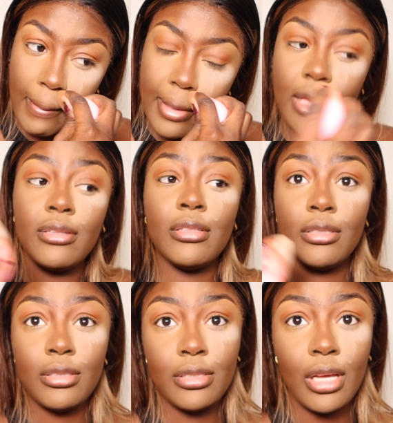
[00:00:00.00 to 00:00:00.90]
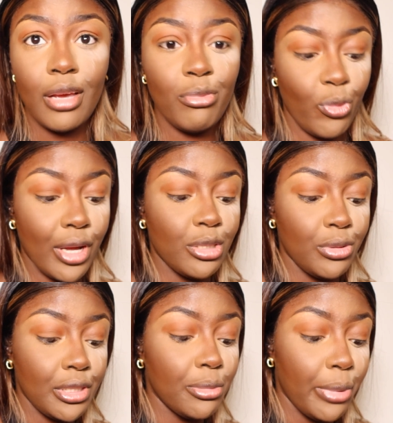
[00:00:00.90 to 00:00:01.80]
Now this time we are
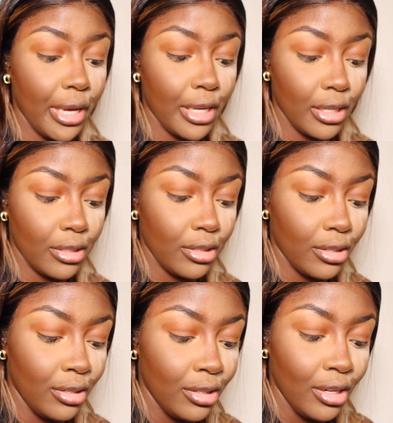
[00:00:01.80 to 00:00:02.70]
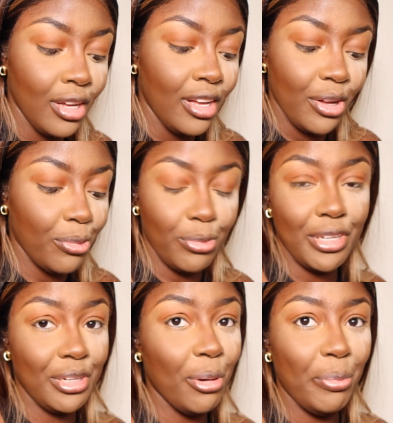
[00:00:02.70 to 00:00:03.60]
doing the baking. We
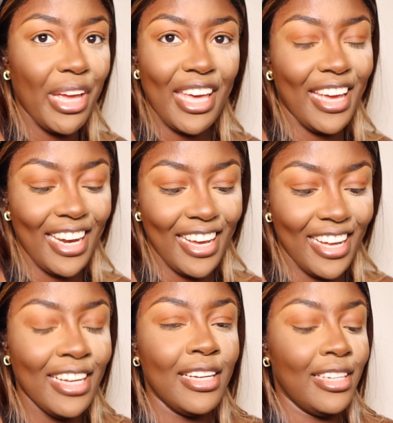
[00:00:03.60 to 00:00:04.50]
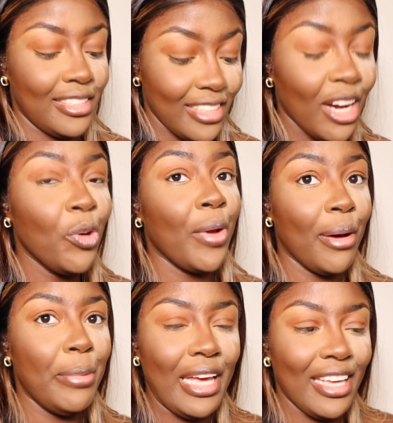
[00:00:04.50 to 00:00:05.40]
did not bake earlier, now we are
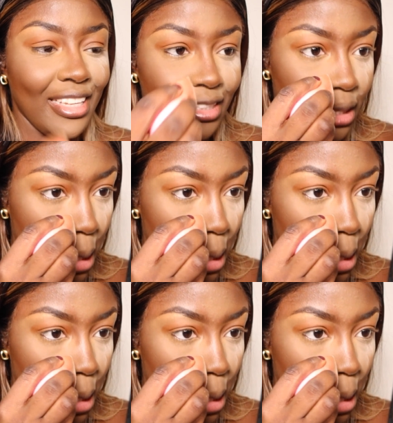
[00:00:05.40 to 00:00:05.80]
baking.